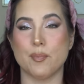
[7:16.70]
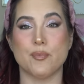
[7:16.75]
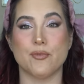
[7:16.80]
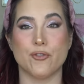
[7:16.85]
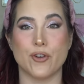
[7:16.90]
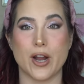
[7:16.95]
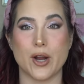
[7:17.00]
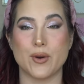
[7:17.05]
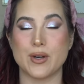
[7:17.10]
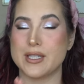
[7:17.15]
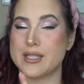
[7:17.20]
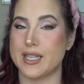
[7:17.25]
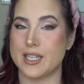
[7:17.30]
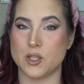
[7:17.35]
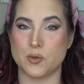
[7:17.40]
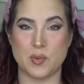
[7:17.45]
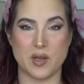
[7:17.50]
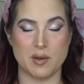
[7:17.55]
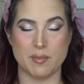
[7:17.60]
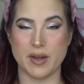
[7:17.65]
fragrance that
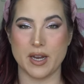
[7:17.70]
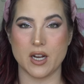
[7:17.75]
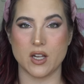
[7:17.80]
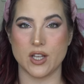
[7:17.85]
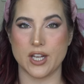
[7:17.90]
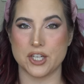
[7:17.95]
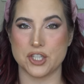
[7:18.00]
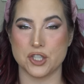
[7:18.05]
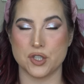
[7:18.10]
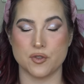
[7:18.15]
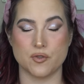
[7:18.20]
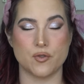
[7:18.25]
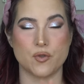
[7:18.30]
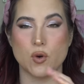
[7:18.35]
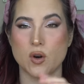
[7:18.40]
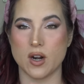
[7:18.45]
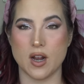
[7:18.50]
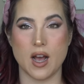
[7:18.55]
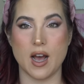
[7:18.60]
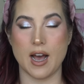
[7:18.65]
has been in my collection
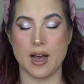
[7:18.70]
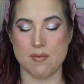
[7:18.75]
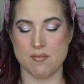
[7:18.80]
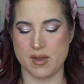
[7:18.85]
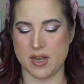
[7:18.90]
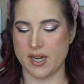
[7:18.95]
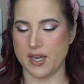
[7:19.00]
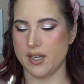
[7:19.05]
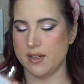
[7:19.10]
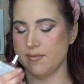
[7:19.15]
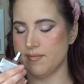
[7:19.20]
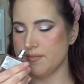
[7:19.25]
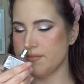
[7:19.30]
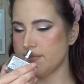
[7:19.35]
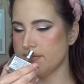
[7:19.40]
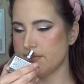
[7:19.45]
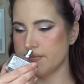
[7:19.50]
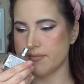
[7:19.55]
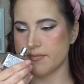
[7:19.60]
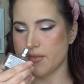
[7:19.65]
for a hot minute
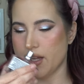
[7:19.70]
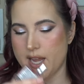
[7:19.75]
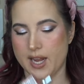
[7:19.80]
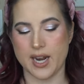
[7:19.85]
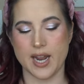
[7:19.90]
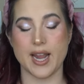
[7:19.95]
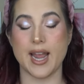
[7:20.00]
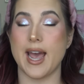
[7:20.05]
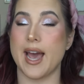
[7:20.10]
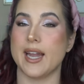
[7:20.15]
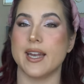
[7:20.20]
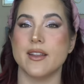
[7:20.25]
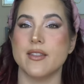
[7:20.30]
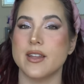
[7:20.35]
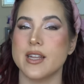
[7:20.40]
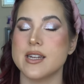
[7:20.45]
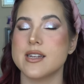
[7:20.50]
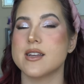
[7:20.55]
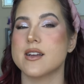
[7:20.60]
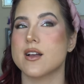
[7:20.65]
and I had in
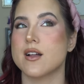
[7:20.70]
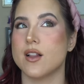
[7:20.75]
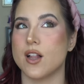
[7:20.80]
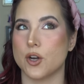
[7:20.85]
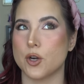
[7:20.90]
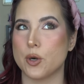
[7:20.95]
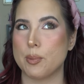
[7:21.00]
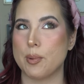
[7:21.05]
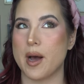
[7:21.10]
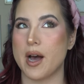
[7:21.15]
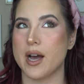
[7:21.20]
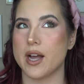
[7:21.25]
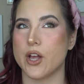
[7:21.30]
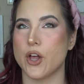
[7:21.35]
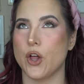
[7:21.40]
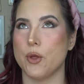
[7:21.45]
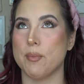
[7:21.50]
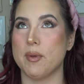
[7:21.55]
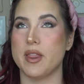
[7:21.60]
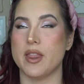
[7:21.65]
the declutter
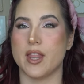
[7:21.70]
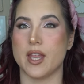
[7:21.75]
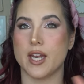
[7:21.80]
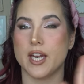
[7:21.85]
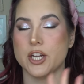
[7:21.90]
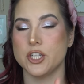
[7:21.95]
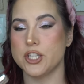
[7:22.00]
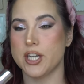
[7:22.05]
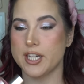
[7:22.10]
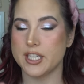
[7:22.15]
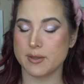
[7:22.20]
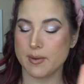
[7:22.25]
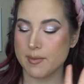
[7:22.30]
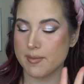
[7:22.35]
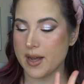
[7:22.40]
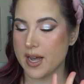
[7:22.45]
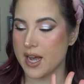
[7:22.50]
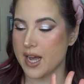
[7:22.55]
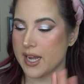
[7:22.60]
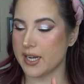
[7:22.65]
pile, but then I changed my
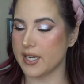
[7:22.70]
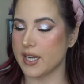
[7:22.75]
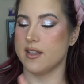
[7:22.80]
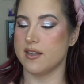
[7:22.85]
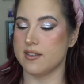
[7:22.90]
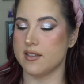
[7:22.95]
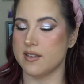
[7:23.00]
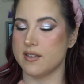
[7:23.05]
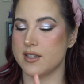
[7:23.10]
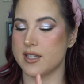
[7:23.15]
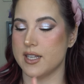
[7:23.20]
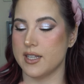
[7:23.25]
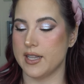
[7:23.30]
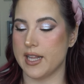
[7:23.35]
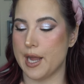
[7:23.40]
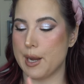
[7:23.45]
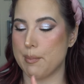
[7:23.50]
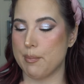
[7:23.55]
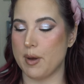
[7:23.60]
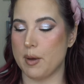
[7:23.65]
mind. This is
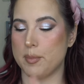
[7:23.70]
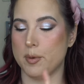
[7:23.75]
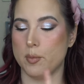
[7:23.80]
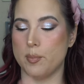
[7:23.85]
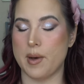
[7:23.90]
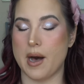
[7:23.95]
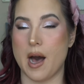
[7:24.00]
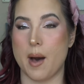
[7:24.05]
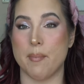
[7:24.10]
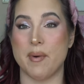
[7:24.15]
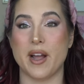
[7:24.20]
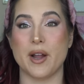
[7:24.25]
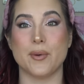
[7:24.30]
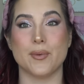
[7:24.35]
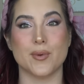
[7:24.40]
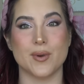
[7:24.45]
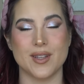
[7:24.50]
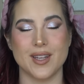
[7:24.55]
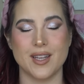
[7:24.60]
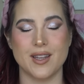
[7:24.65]
Delay Bubble Pop. I
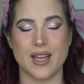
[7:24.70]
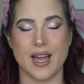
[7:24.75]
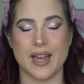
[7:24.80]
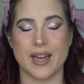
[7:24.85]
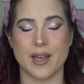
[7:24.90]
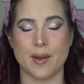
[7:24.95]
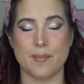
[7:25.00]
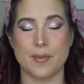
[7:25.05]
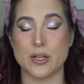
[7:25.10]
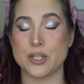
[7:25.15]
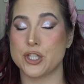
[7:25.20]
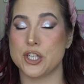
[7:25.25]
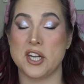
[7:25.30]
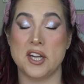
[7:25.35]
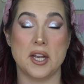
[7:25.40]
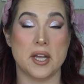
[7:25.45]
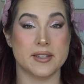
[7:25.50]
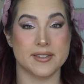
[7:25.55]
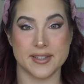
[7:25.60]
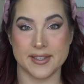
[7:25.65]
really like it, but she
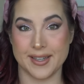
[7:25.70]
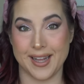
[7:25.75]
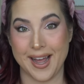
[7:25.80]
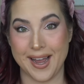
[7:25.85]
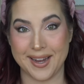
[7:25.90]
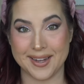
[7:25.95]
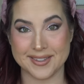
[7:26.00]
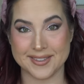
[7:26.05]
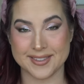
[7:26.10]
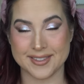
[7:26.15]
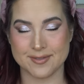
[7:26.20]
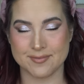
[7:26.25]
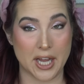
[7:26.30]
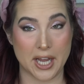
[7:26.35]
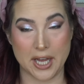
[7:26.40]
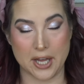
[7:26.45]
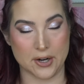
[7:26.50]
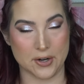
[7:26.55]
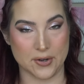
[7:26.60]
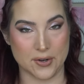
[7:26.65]
doesn't last
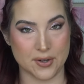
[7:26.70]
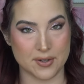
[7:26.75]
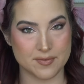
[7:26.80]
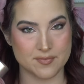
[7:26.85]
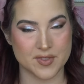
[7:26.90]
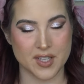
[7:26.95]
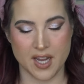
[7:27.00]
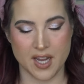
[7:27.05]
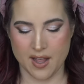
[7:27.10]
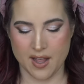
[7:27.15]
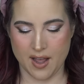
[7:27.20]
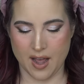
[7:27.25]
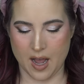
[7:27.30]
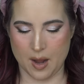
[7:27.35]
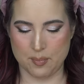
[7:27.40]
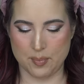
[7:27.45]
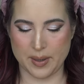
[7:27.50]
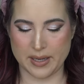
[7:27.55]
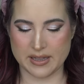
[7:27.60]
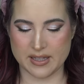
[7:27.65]
at all.
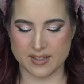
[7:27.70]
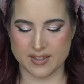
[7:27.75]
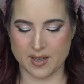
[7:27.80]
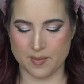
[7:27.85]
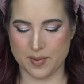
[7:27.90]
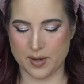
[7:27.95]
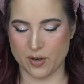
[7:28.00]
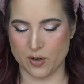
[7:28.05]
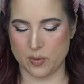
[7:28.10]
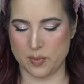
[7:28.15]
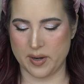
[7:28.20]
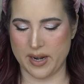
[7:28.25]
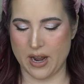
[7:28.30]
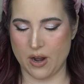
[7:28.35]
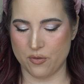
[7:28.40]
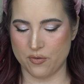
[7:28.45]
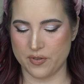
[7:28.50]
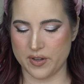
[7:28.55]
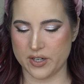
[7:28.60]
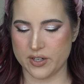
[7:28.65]
I picked this up at Urban
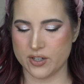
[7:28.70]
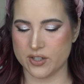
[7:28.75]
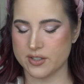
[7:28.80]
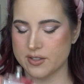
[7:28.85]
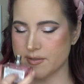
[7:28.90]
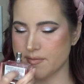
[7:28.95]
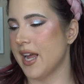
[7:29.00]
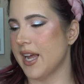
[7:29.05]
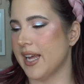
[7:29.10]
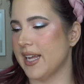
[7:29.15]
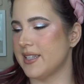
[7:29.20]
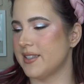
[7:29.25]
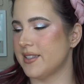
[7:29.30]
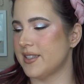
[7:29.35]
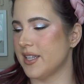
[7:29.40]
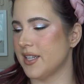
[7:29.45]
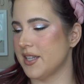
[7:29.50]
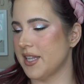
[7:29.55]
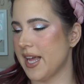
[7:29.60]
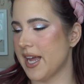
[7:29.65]
Outfitters. It's
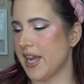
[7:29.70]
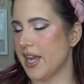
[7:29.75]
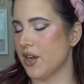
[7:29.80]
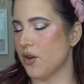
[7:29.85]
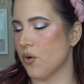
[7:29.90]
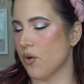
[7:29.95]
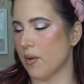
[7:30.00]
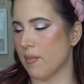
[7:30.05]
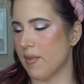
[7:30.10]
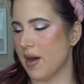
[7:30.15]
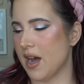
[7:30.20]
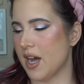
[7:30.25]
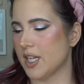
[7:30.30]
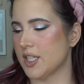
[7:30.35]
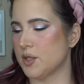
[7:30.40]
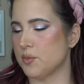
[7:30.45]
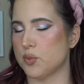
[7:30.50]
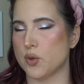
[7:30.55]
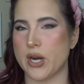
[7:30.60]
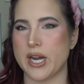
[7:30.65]
the Le
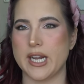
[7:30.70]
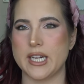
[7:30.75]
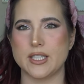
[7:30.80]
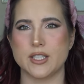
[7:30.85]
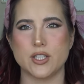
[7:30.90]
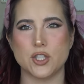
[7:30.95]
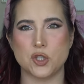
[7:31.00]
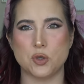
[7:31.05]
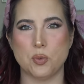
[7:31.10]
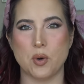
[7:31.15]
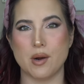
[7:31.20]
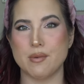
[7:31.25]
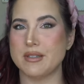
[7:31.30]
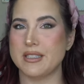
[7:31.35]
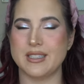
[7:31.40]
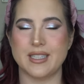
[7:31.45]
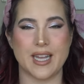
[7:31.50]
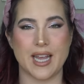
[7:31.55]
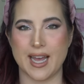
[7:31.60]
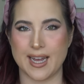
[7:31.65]
Gourmand brand. You probably
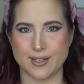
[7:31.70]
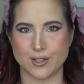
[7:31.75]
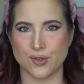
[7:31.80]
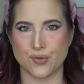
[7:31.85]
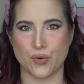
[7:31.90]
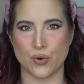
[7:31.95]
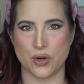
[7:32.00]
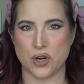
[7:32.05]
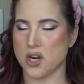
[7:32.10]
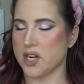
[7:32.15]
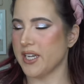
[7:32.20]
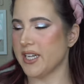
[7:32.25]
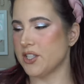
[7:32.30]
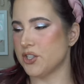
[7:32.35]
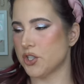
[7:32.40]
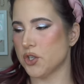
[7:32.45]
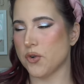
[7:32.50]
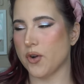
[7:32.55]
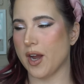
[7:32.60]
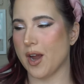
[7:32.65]
see ads for it on
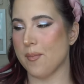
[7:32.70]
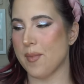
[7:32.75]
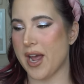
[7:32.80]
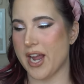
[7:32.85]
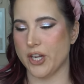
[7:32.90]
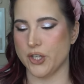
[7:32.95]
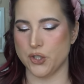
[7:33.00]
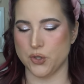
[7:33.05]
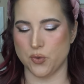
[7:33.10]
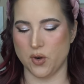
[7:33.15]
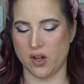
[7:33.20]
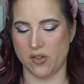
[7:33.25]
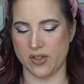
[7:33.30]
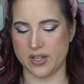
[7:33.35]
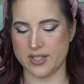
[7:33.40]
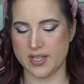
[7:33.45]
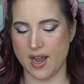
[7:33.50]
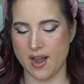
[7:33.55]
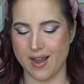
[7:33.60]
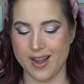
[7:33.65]
Instagram. I do all
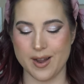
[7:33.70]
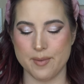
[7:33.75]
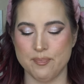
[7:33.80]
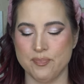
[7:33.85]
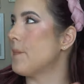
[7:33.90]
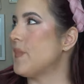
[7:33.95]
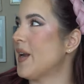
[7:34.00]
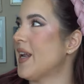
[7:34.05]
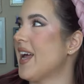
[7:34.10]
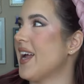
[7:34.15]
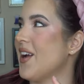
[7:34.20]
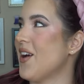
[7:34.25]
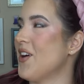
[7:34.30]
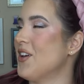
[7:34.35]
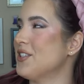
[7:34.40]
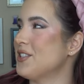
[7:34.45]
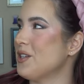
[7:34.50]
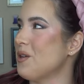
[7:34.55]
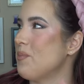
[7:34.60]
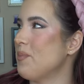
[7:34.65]
the time. But I
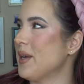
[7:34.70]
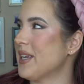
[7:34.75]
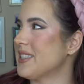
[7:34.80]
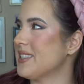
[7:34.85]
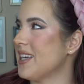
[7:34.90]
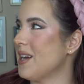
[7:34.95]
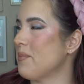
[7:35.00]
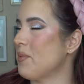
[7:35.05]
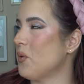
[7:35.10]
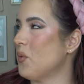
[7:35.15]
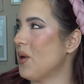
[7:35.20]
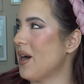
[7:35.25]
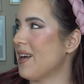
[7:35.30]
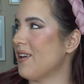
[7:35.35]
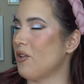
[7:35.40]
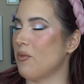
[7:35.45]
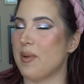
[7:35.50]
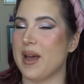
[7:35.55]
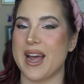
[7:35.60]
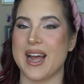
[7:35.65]
also picked up a
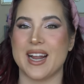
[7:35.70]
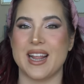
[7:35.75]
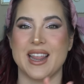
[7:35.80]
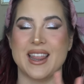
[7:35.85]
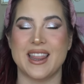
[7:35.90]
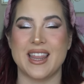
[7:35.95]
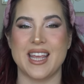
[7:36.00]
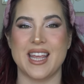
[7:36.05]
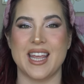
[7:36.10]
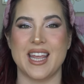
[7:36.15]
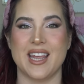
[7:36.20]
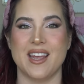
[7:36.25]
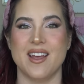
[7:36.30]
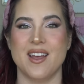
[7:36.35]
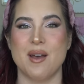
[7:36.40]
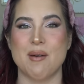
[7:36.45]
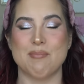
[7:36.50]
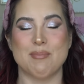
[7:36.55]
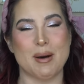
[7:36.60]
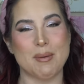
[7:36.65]
while back the
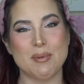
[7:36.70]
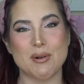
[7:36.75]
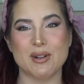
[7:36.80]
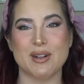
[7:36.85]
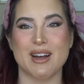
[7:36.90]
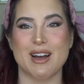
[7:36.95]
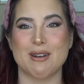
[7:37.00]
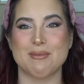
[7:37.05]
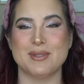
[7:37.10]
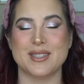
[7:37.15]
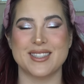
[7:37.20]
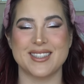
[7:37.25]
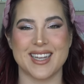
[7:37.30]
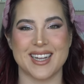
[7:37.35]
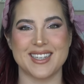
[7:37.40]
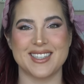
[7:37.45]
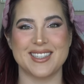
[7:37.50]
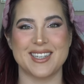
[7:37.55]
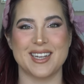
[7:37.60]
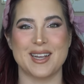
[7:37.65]
bubblegum
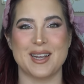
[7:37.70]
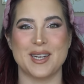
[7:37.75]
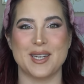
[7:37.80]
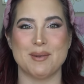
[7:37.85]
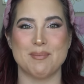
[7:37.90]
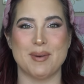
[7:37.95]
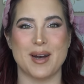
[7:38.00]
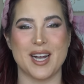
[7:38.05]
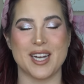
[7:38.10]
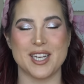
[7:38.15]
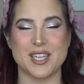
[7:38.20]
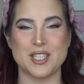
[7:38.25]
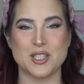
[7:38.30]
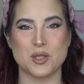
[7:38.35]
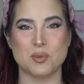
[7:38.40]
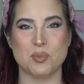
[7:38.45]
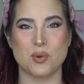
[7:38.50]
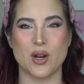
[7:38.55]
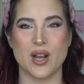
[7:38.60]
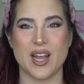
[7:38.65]
scented body
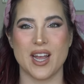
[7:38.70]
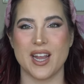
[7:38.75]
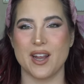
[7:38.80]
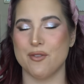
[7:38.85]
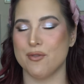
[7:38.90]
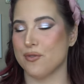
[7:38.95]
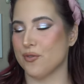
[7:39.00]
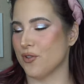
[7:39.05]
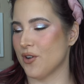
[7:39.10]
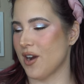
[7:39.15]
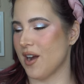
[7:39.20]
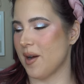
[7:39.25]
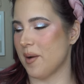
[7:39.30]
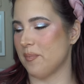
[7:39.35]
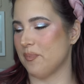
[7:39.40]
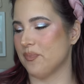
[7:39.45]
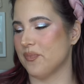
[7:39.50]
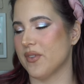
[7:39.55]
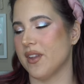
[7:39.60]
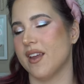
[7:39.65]
spray
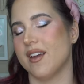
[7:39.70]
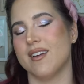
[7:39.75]
from